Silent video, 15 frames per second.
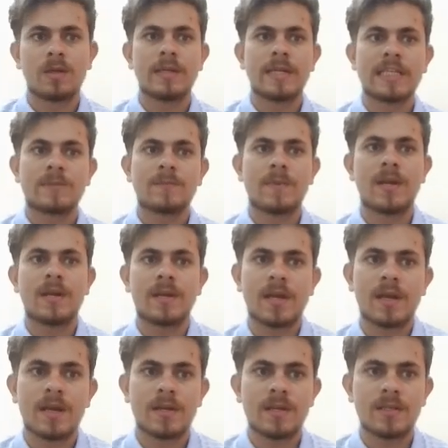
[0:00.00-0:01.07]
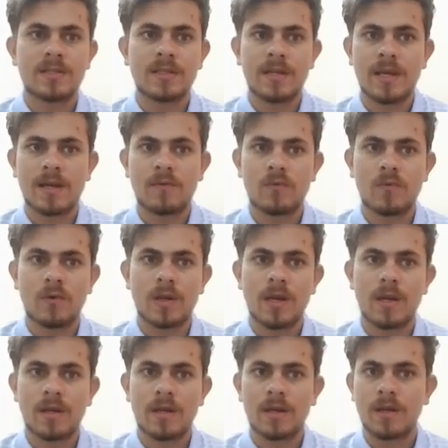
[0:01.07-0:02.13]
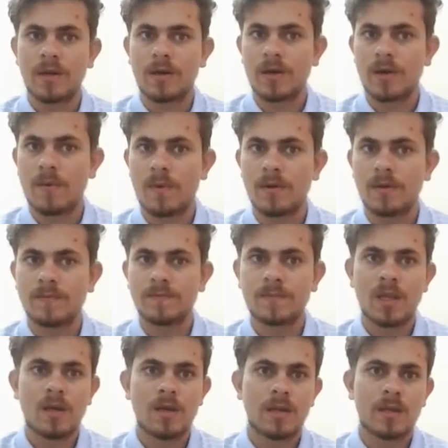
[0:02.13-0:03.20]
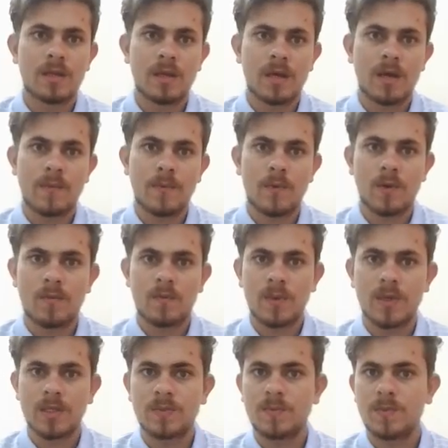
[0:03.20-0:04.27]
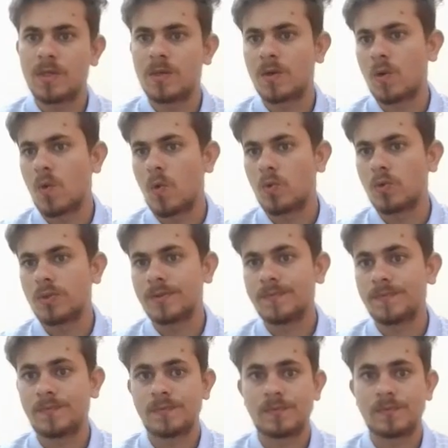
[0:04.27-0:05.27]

Despite Kenny's knack for getting in trouble, they have always been close.